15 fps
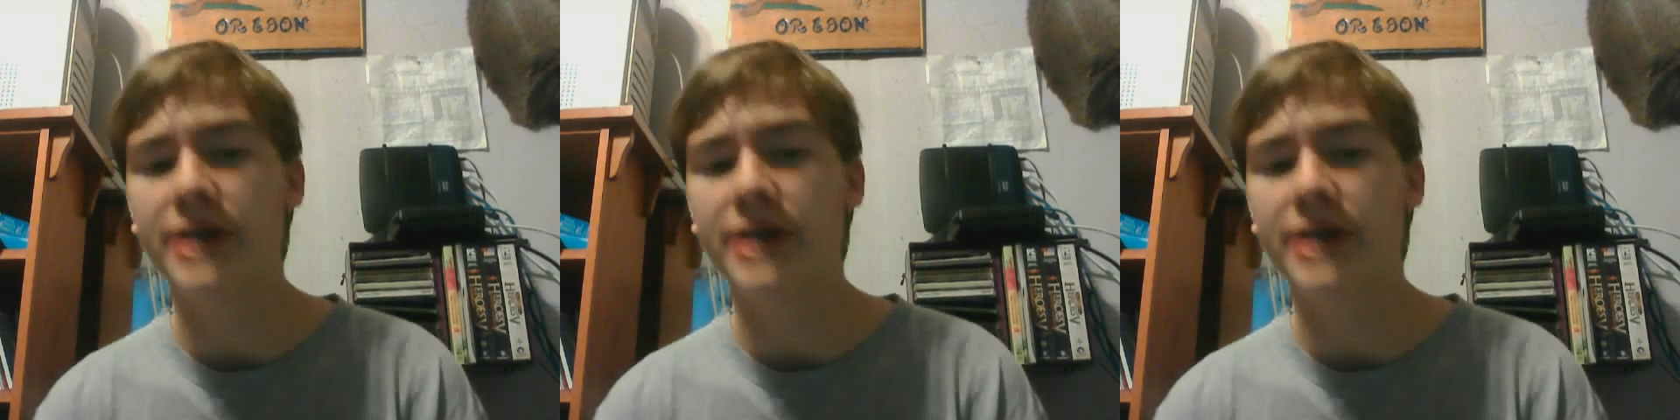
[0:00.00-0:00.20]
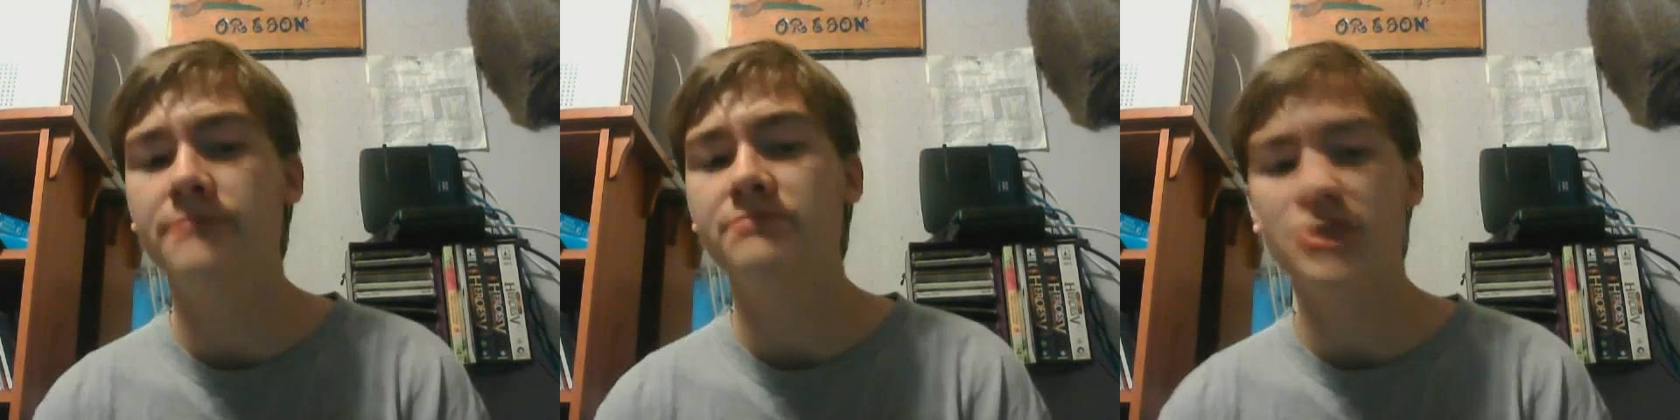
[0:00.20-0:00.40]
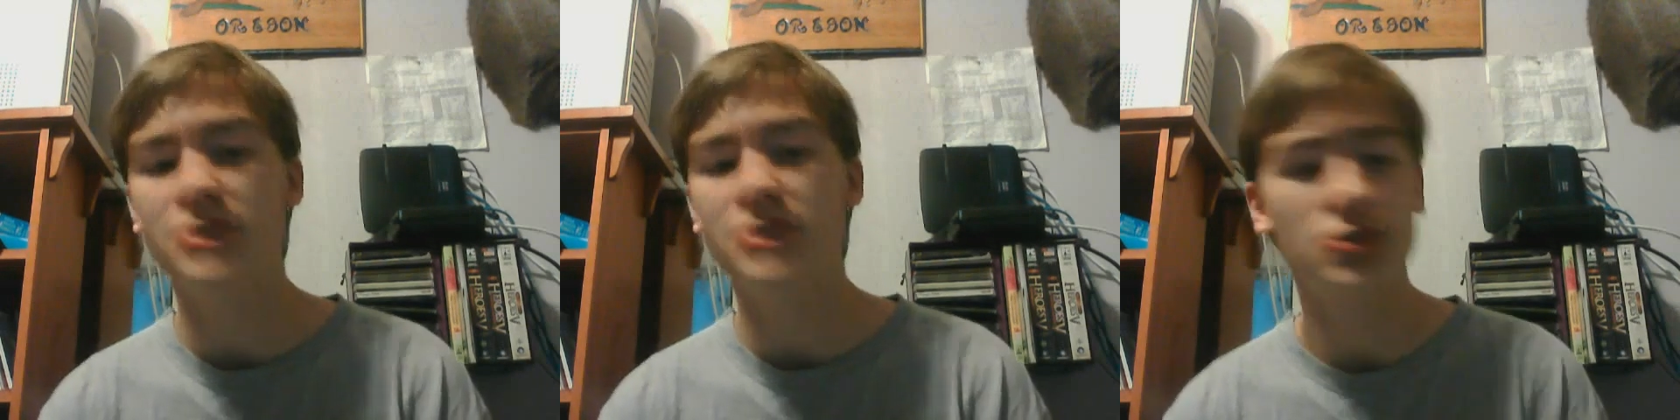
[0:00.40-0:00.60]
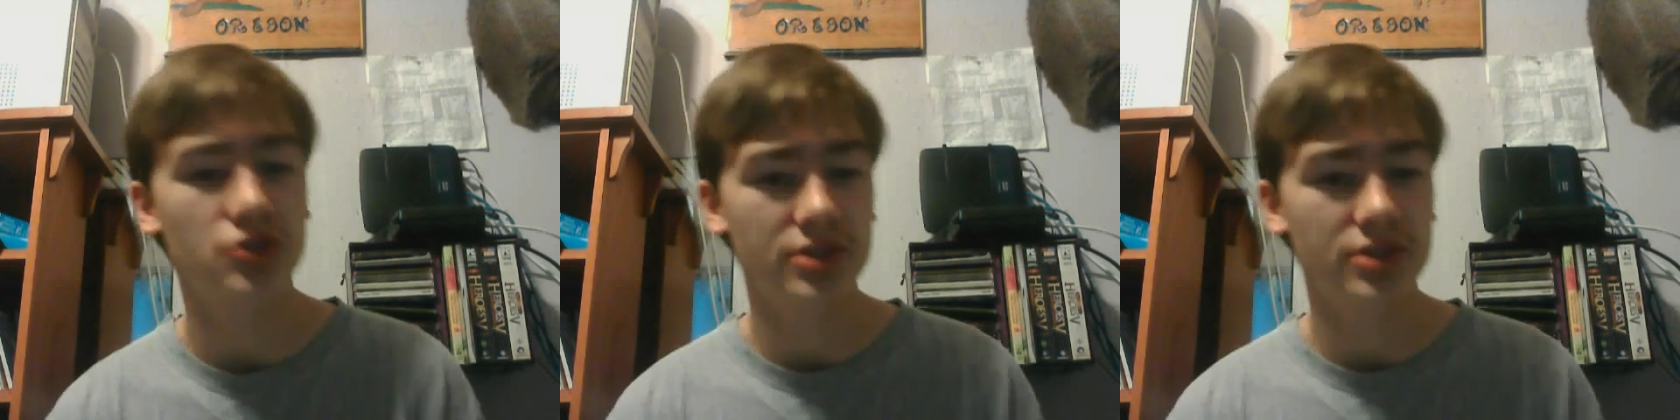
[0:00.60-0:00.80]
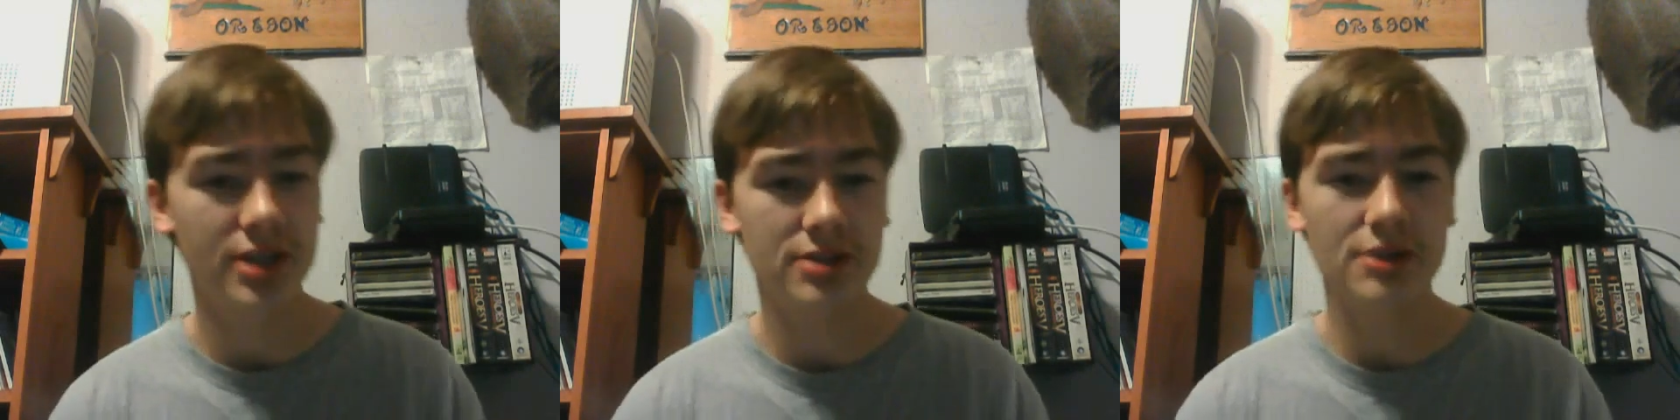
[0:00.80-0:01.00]
and
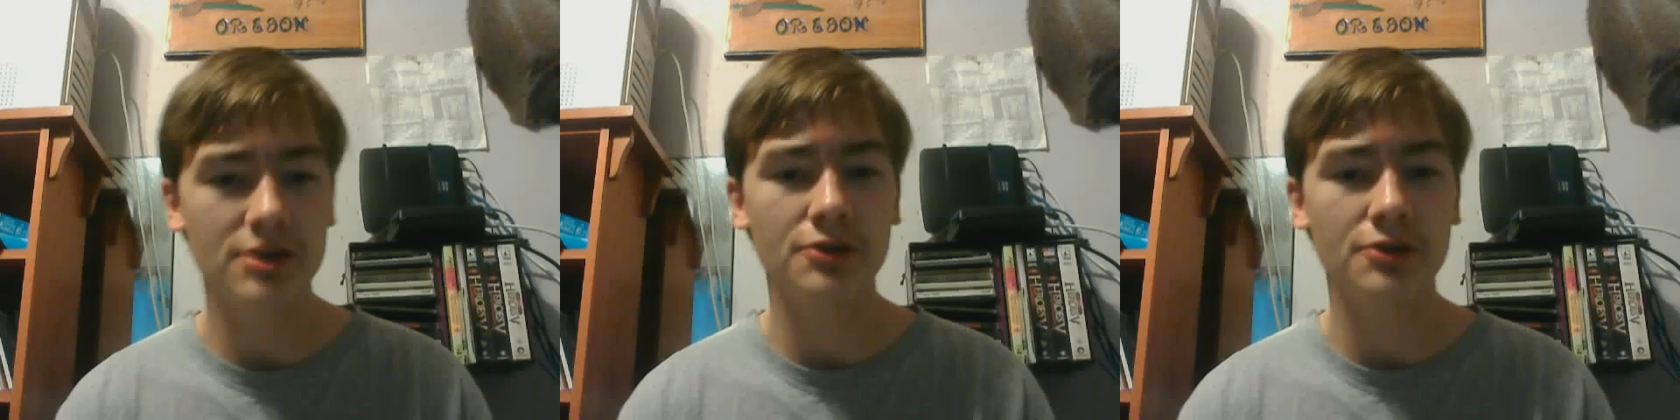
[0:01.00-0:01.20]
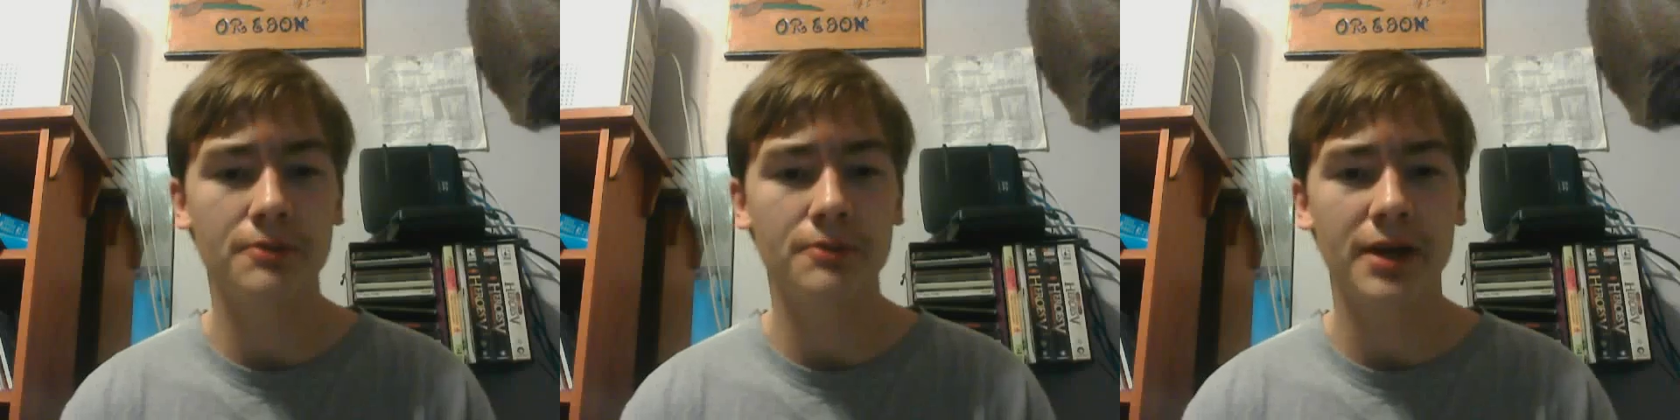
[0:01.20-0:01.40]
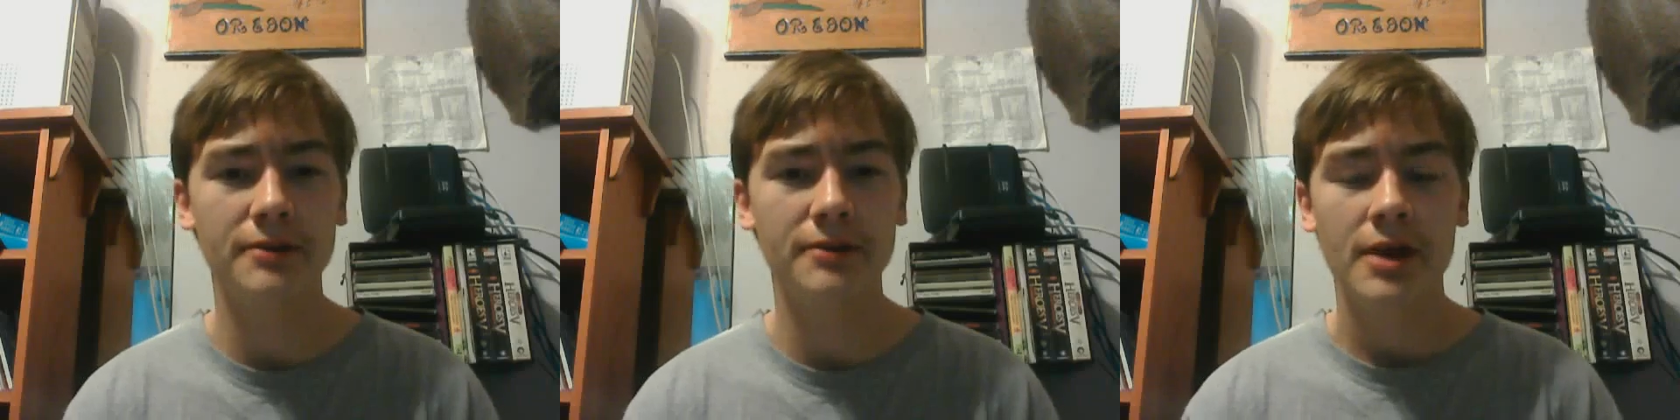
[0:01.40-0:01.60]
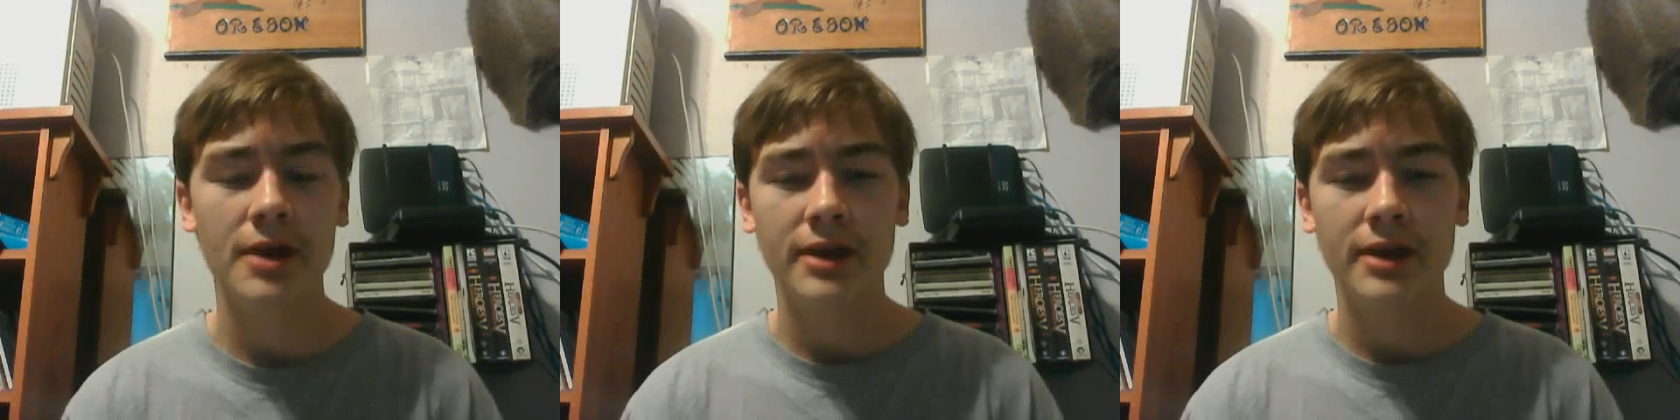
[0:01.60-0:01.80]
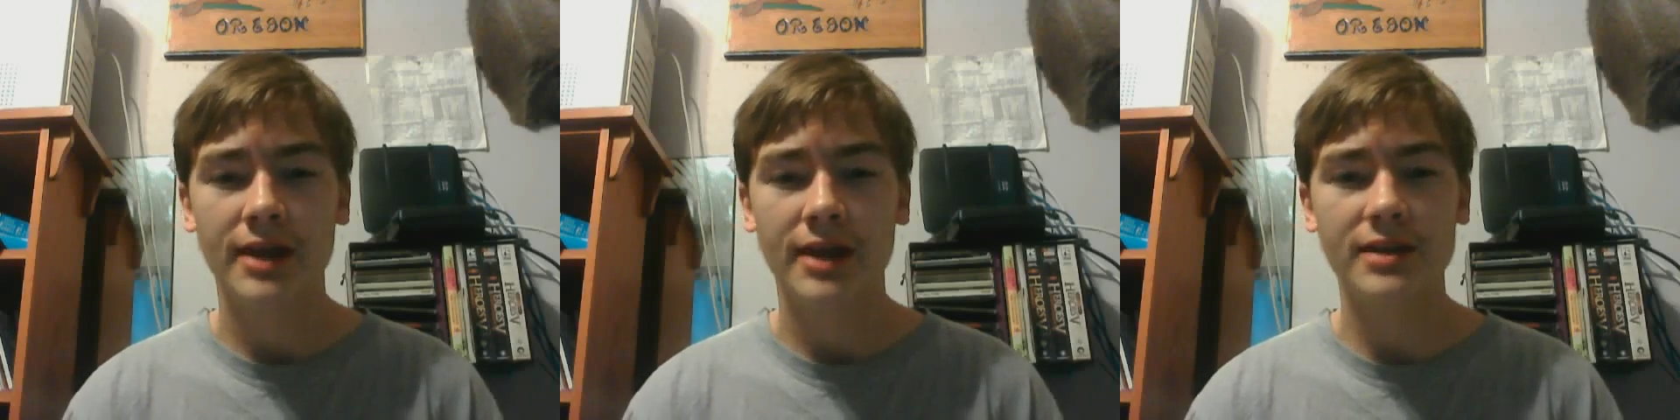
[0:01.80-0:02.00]
usually they do, but
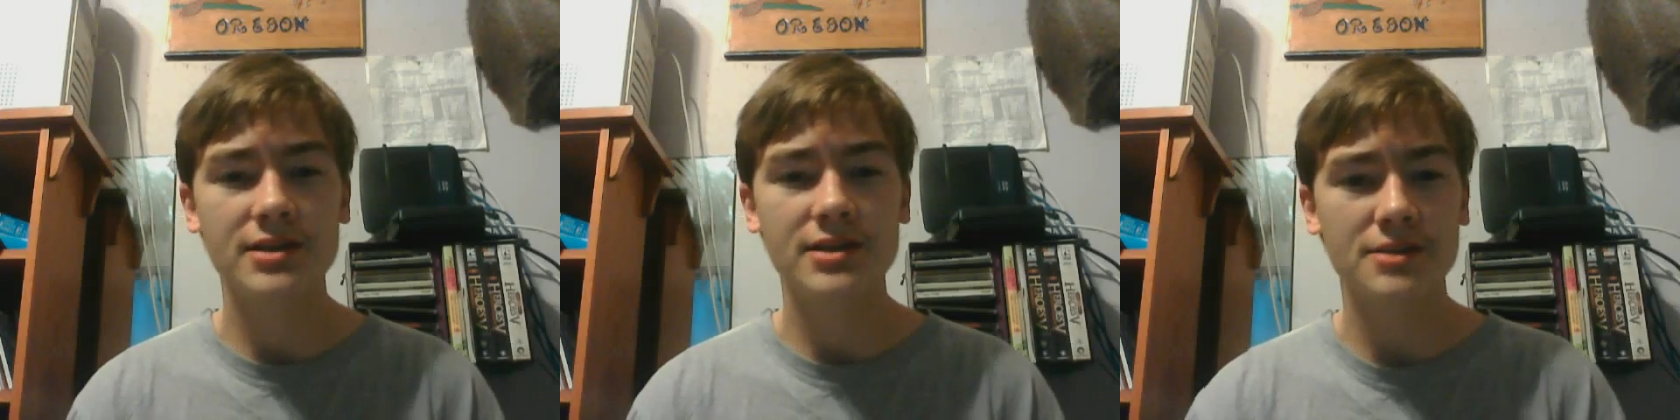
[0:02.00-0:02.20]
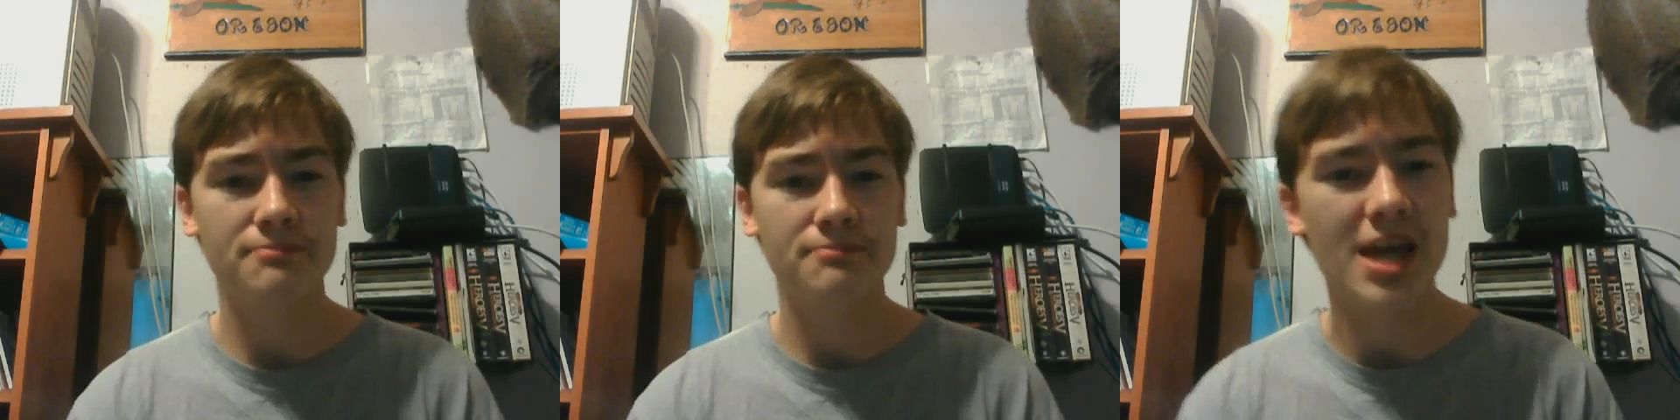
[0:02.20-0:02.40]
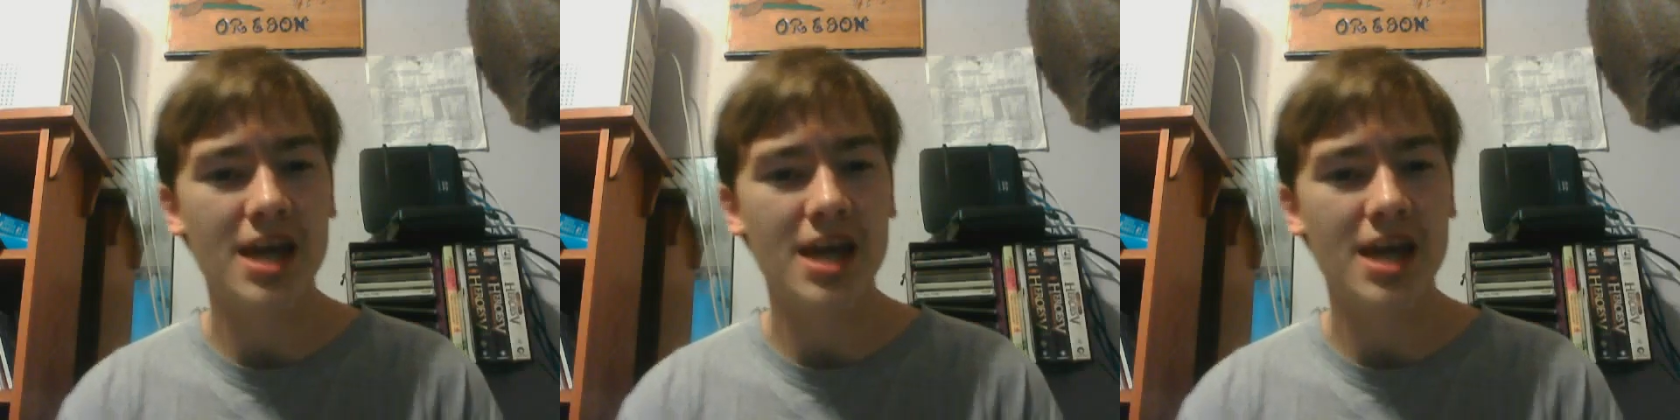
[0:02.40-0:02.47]
that doesn't